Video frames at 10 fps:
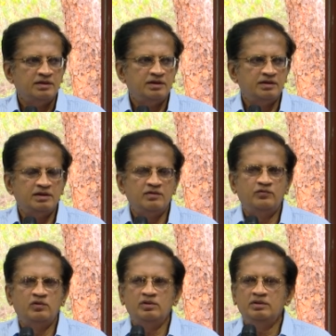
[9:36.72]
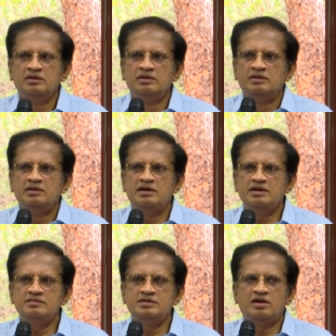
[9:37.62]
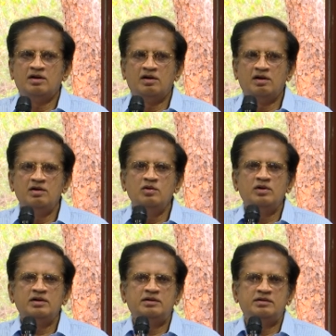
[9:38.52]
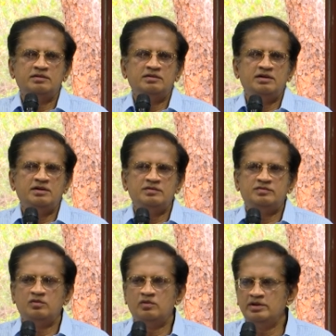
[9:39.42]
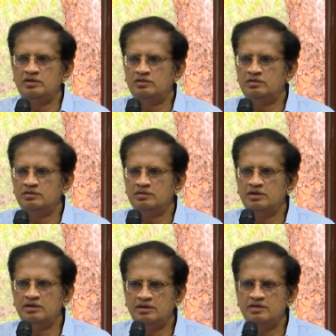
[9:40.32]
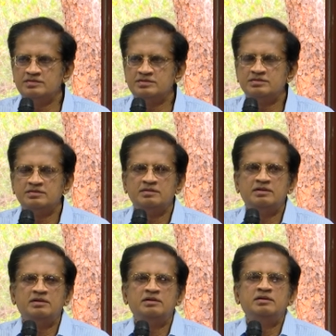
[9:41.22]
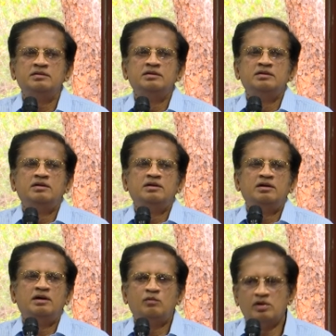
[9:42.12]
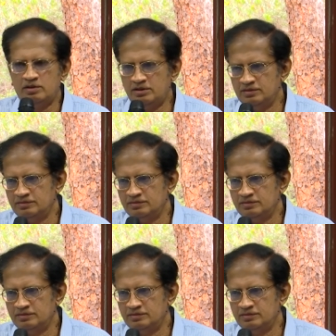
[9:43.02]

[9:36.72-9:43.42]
And therefore, it is the hard work that is going to earn us the award.